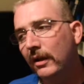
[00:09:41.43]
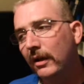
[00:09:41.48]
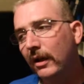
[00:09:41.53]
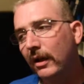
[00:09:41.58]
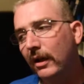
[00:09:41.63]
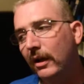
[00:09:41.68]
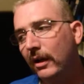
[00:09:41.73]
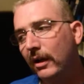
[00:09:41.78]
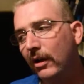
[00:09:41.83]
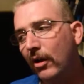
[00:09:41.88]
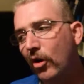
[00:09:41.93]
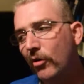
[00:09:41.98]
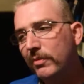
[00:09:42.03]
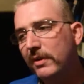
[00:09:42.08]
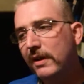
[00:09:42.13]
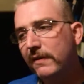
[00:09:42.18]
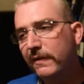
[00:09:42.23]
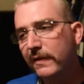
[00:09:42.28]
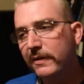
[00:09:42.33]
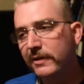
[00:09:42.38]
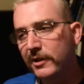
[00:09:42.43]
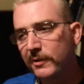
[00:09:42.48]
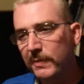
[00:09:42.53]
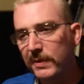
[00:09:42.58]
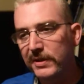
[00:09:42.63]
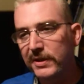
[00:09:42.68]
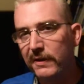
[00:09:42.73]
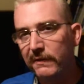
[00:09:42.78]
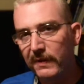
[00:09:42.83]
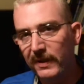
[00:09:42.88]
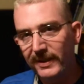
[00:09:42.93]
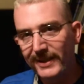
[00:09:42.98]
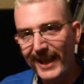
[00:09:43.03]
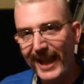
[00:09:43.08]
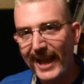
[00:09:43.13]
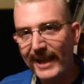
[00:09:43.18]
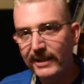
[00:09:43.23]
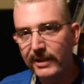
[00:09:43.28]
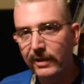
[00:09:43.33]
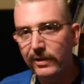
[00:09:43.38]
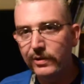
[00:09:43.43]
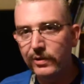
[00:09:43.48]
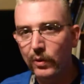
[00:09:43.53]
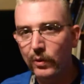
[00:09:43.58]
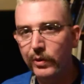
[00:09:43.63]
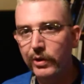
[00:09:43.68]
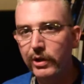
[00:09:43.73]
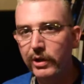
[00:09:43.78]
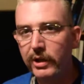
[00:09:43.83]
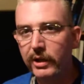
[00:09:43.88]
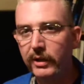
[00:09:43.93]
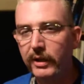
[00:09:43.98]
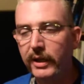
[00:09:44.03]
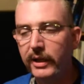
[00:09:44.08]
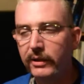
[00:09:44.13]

home defense specific tactics, or you can